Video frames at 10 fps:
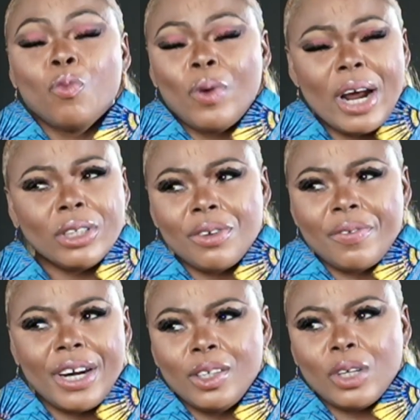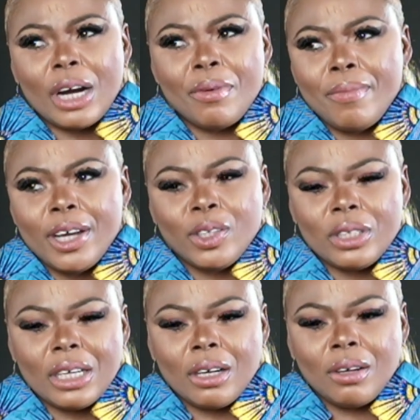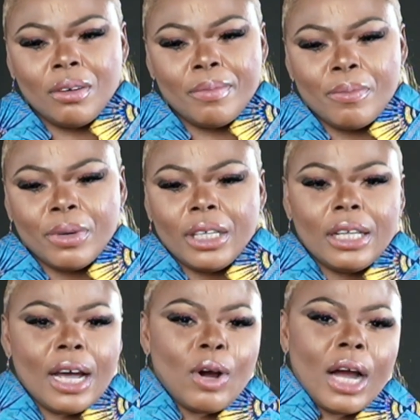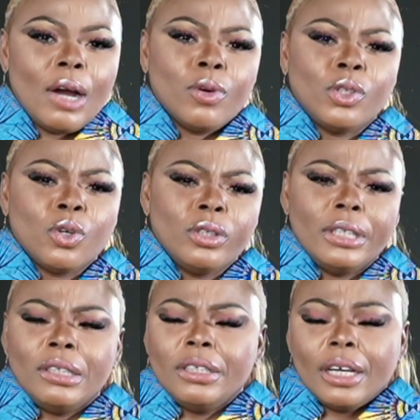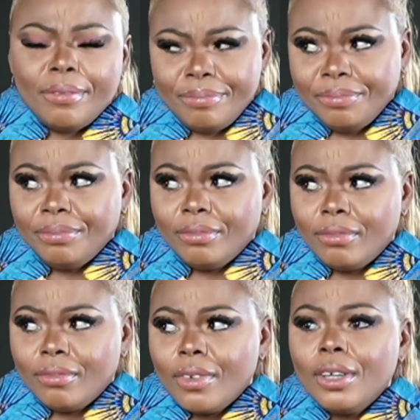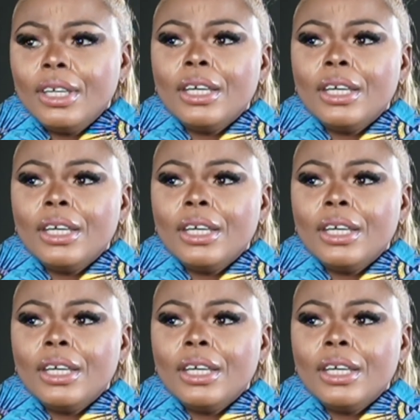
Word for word: when I was very little, I remember I used to tell my mother that I, I want to go to India. Okay.